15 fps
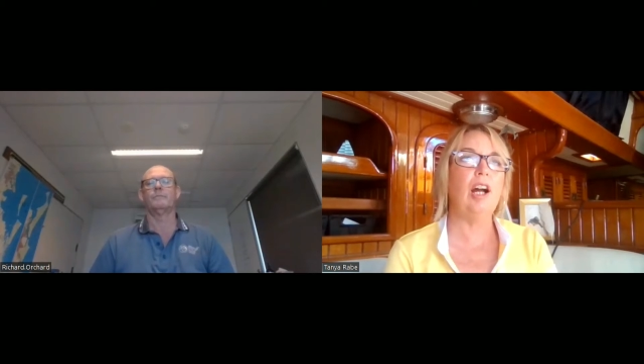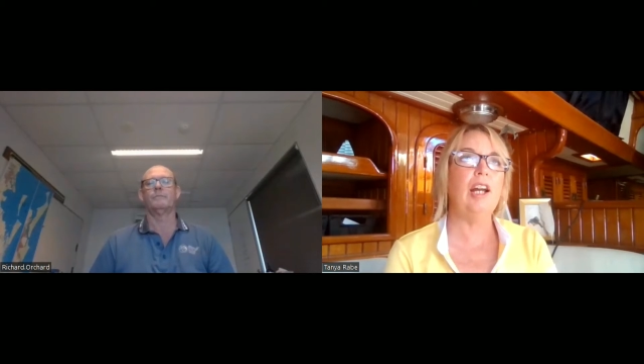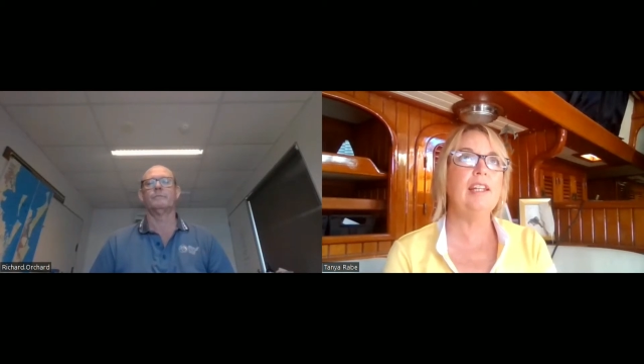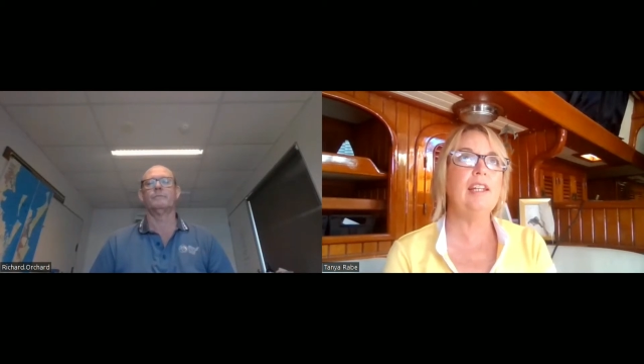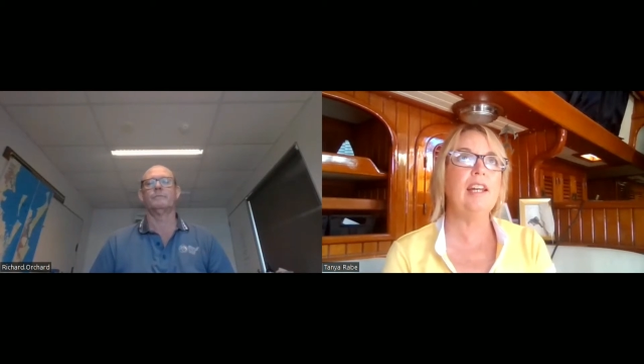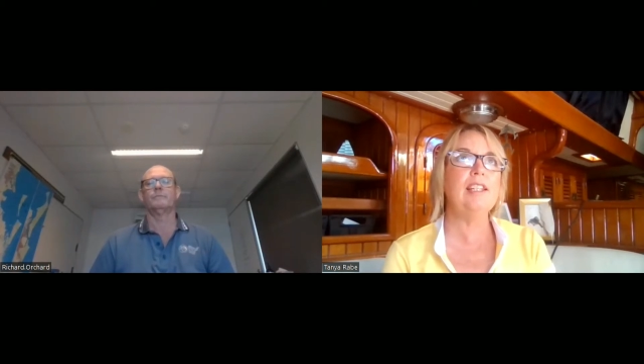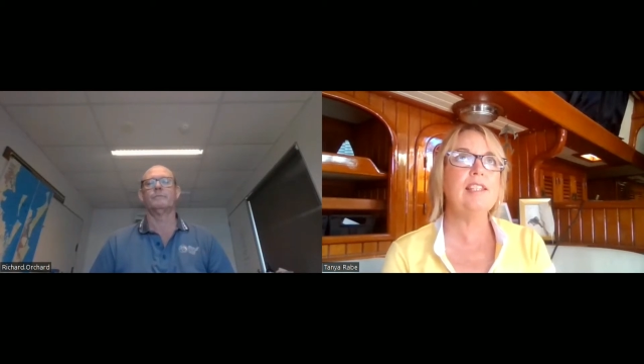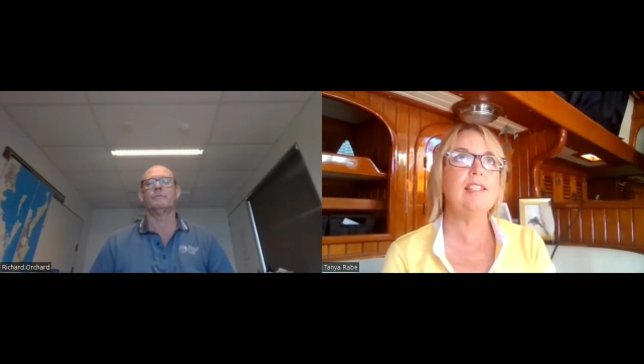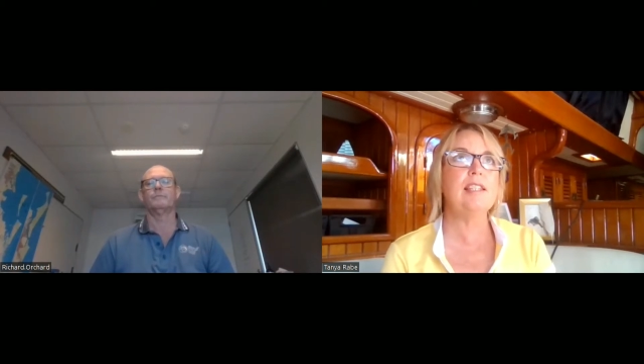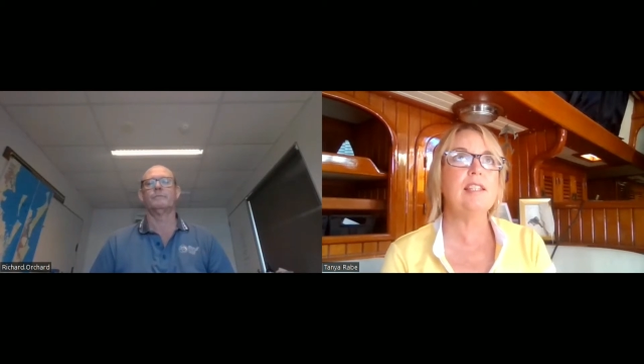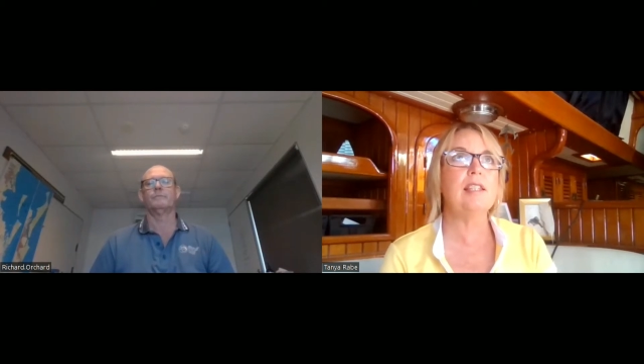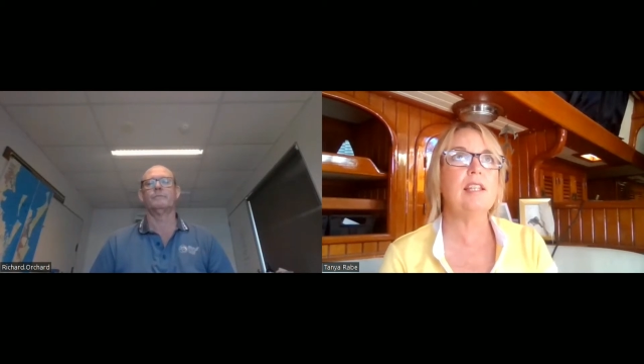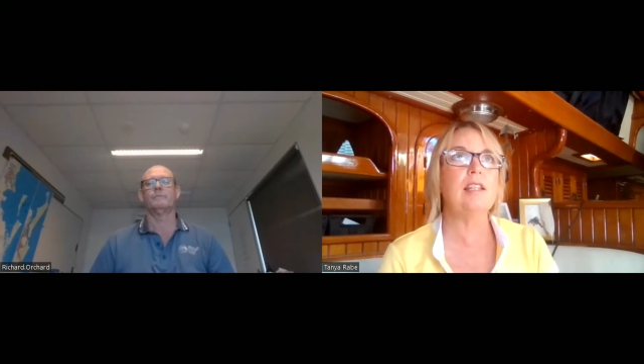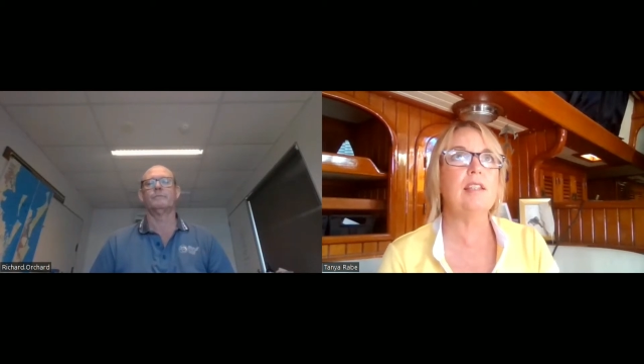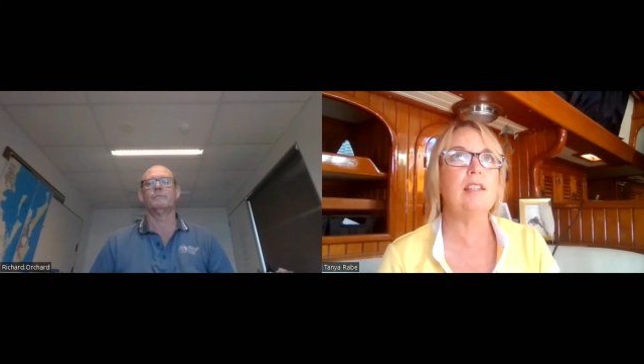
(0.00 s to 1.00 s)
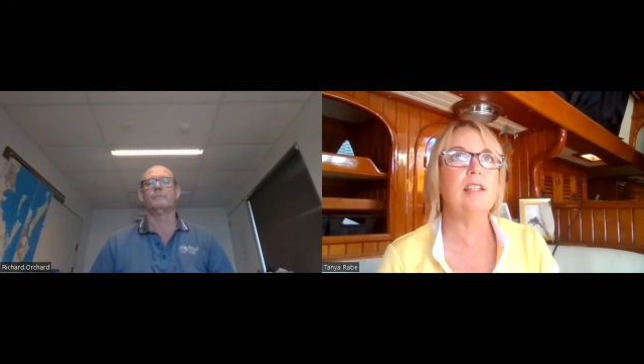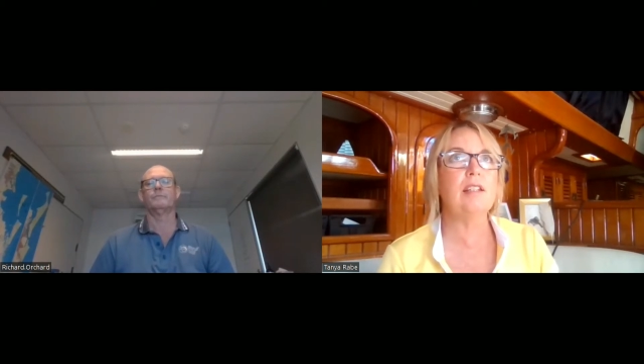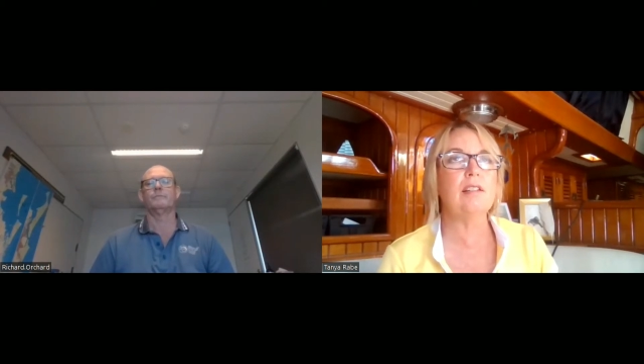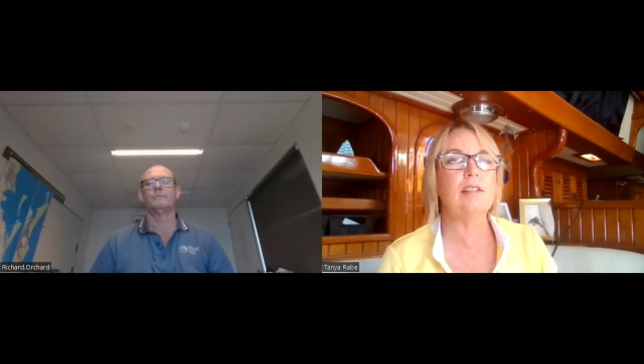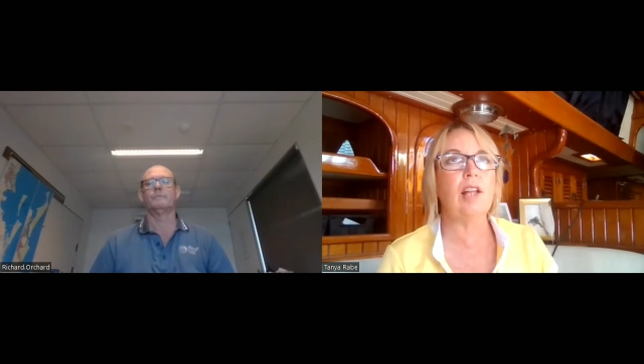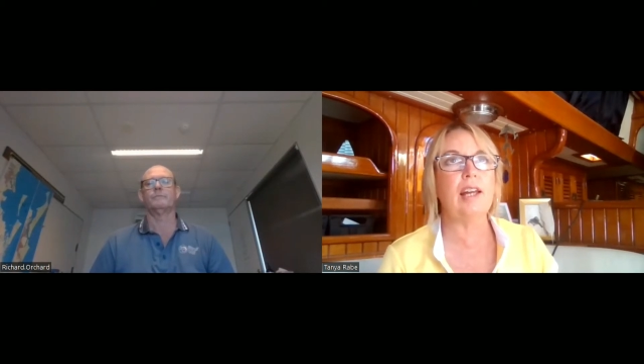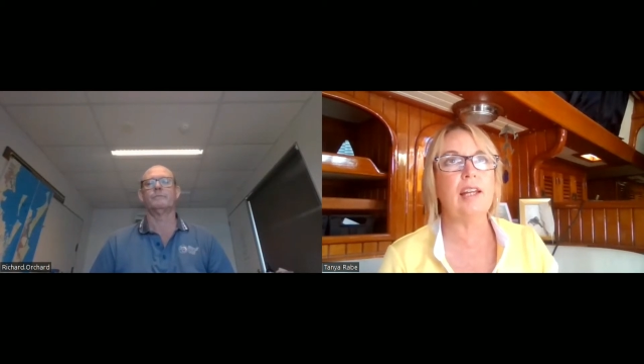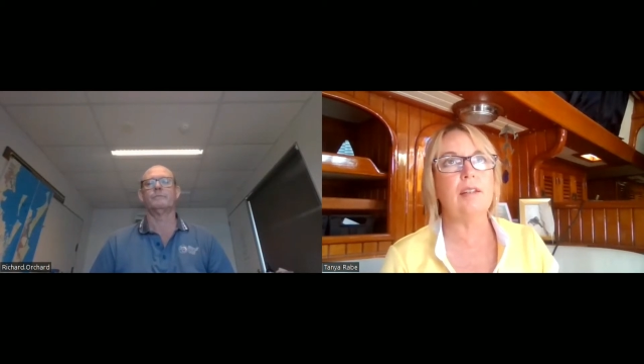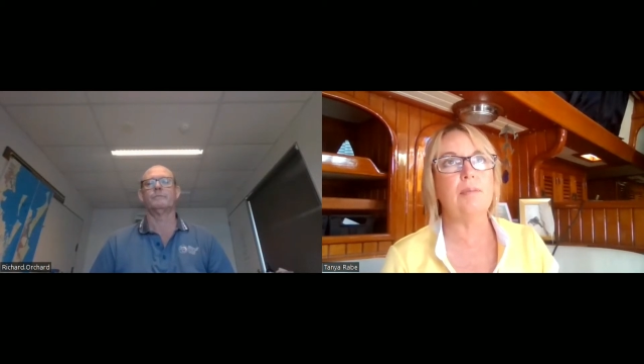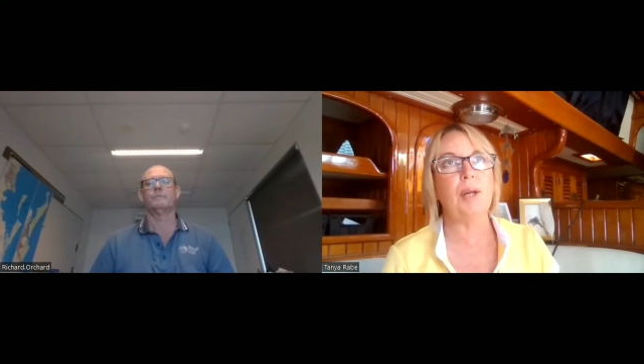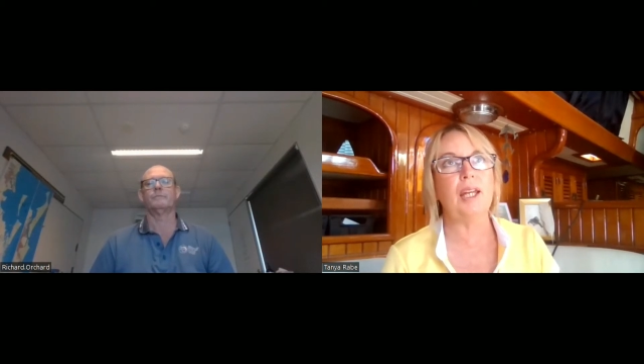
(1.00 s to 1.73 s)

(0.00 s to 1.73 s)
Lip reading: I guess the like